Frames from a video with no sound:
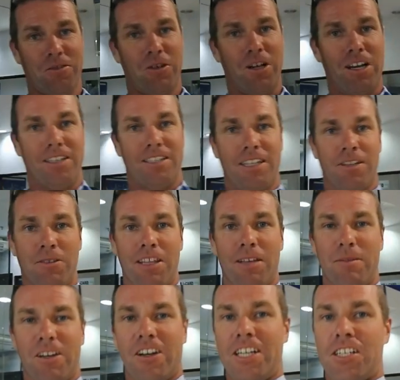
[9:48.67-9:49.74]
We're done with
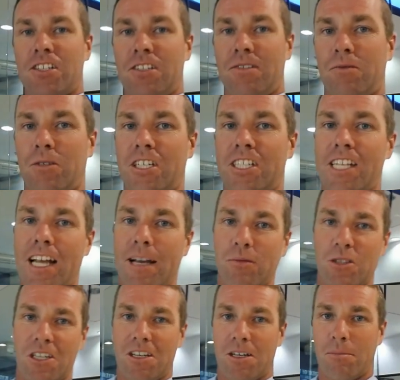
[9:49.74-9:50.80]
immigration, we're
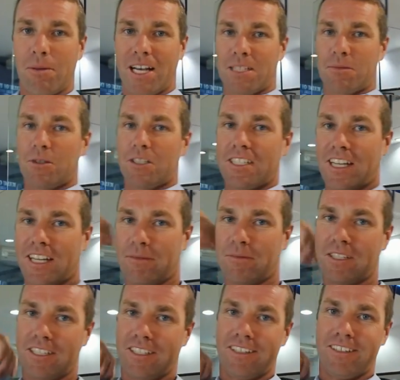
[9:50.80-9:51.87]
stamped, our passport's
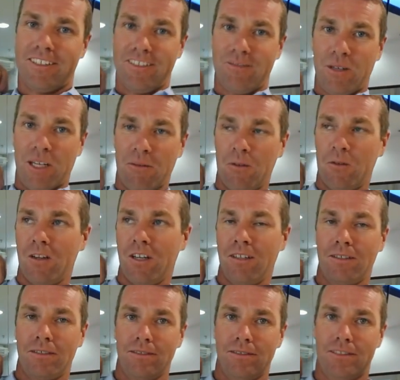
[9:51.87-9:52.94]
stamped. We can move
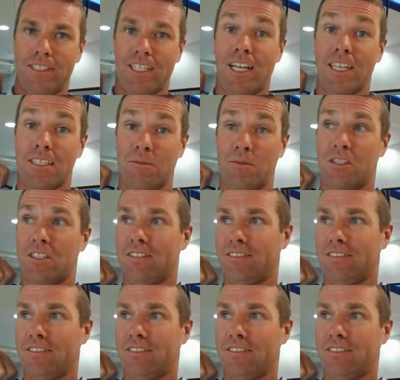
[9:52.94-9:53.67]
on to customs.